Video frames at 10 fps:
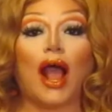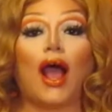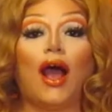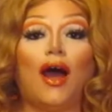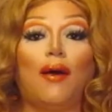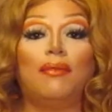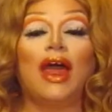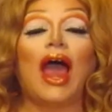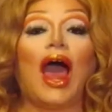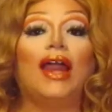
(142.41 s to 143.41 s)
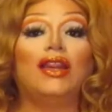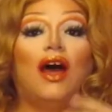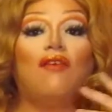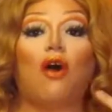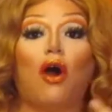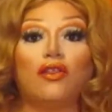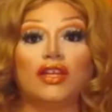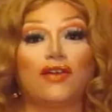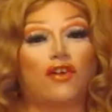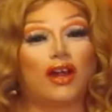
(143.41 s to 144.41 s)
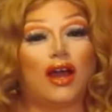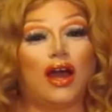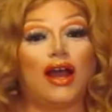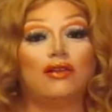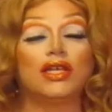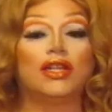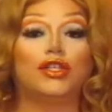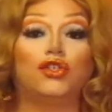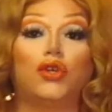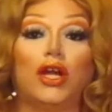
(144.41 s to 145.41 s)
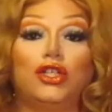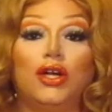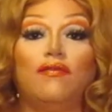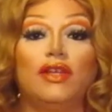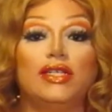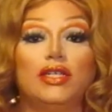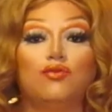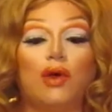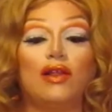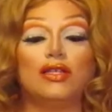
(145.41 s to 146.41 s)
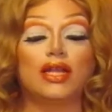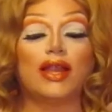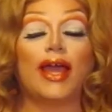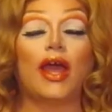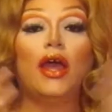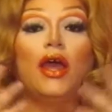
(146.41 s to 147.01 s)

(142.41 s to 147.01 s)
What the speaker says: I love all the different cutouts and the structure of this, as well as the like,